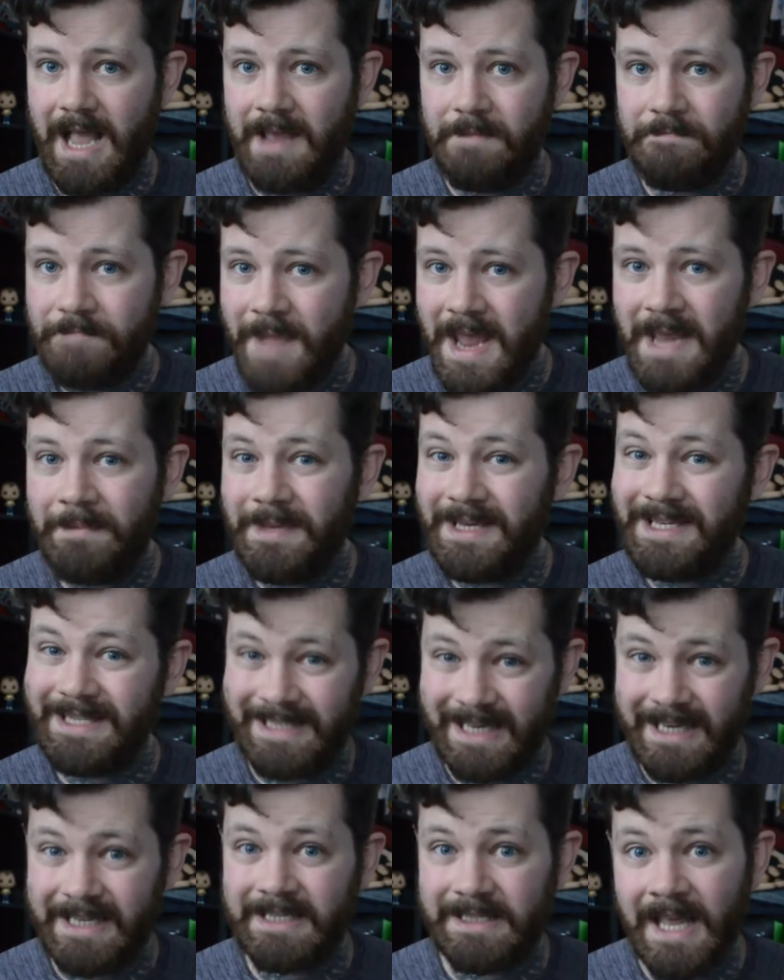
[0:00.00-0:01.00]
eh, maybe
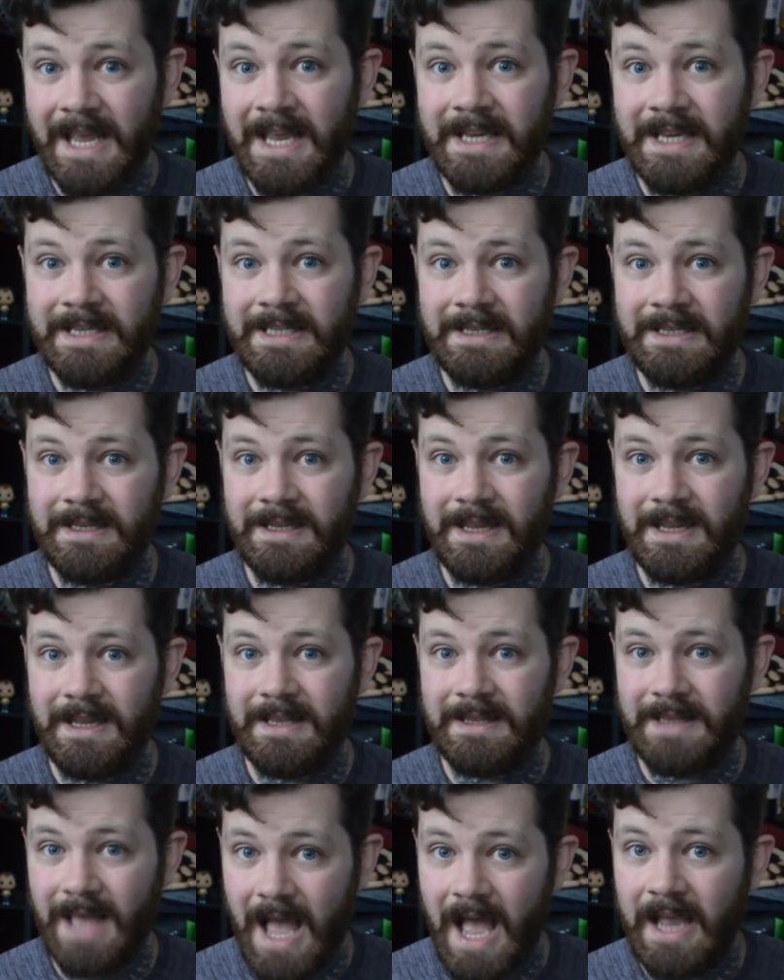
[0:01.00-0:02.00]
six days
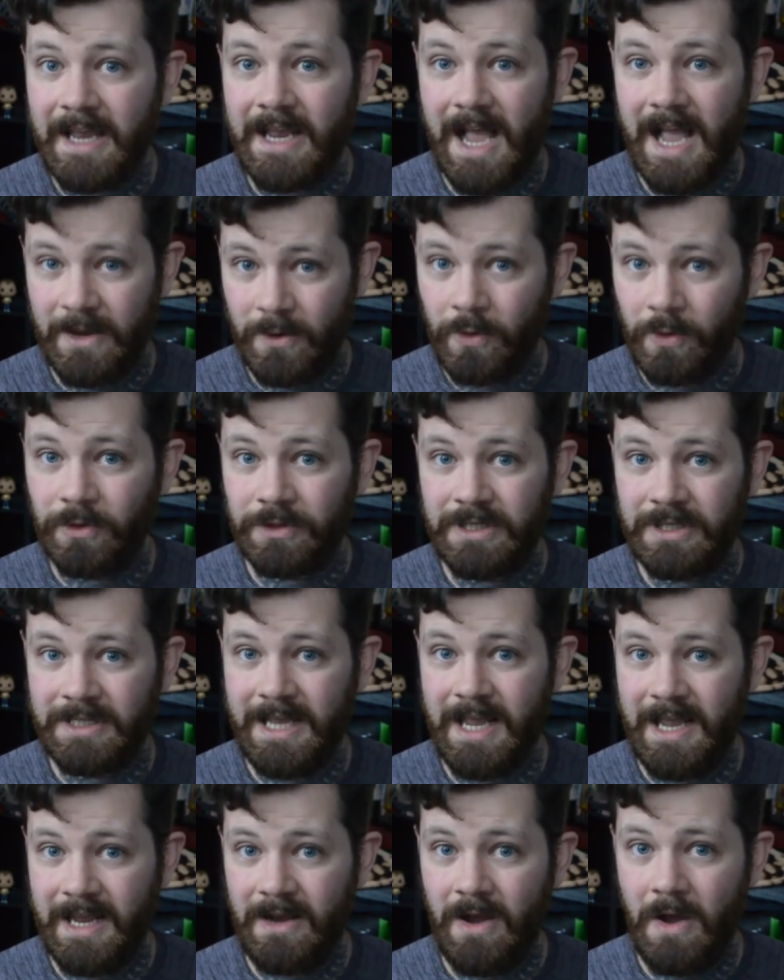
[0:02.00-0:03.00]
that I, I ordered
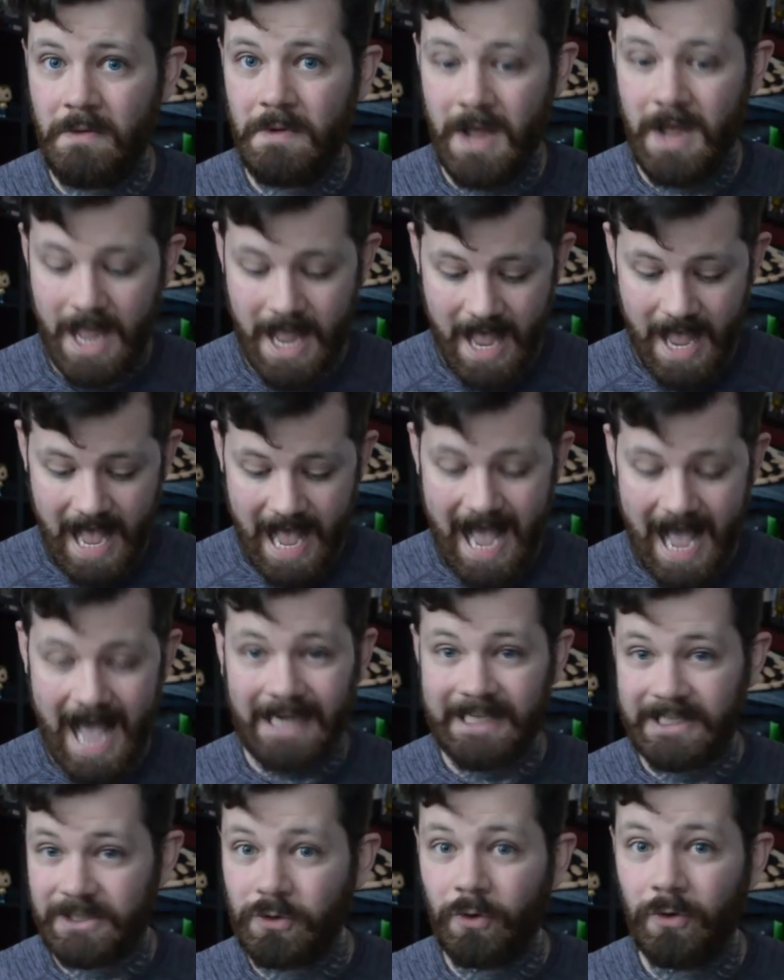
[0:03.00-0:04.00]
it ago
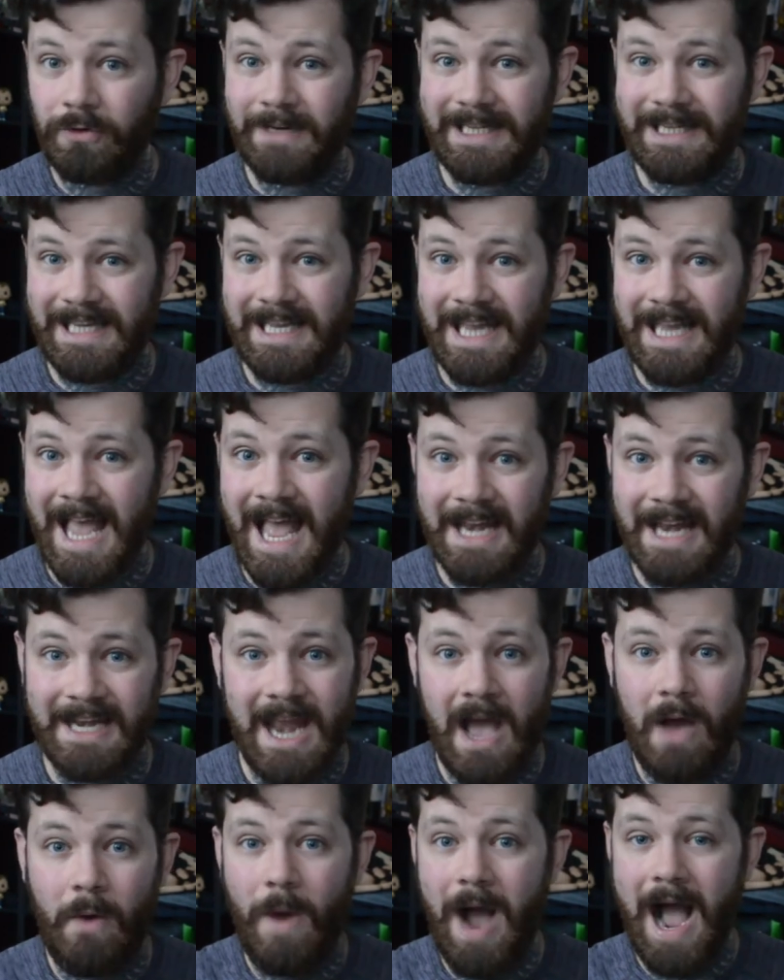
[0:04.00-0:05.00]
and it's already here.
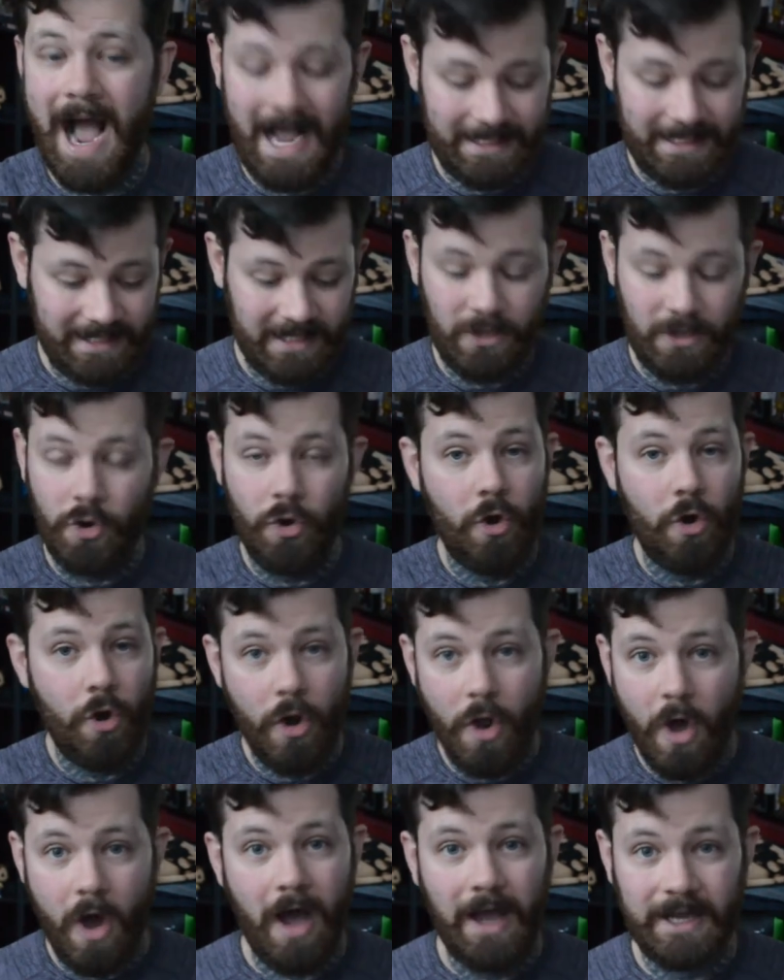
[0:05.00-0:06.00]
Now, I did
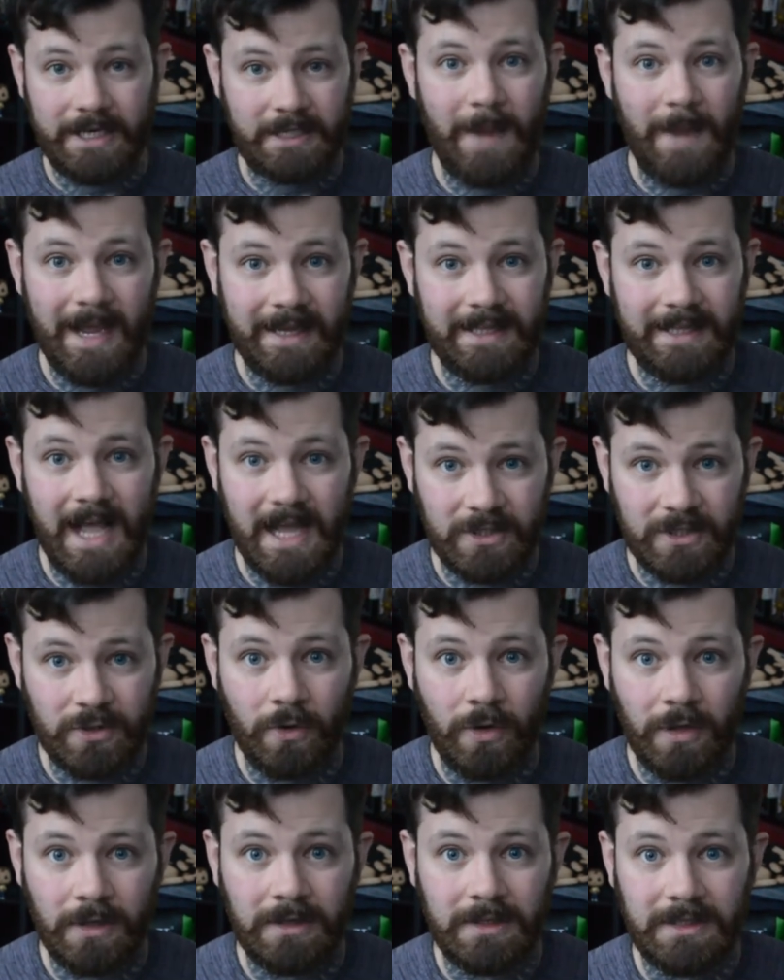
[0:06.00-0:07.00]
not expect that at
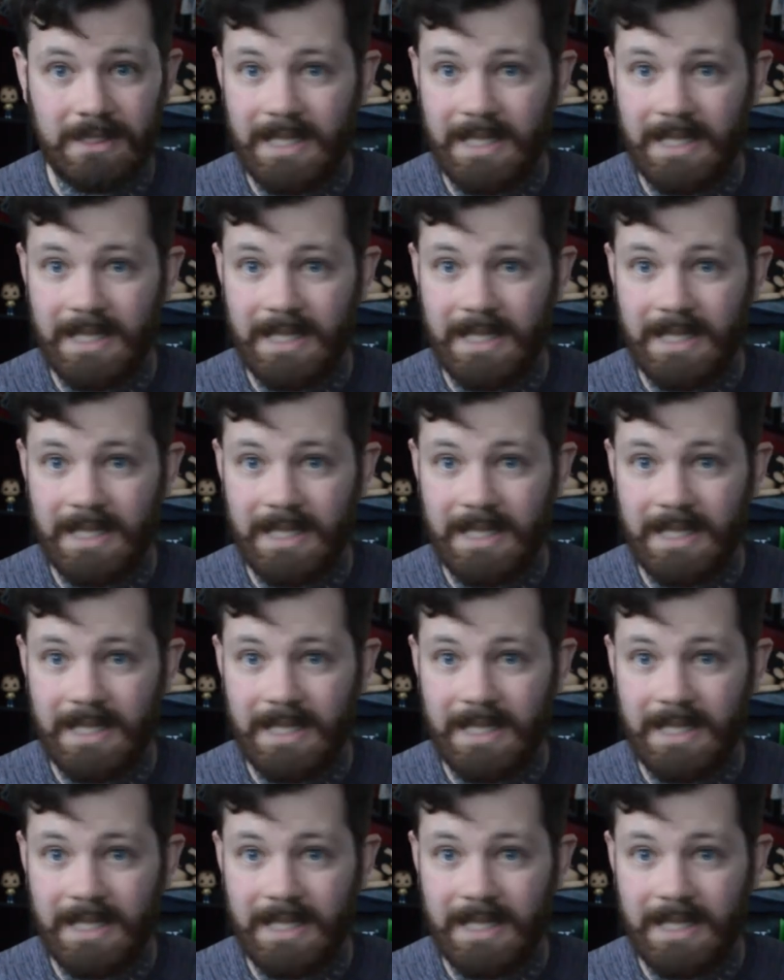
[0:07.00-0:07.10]
all.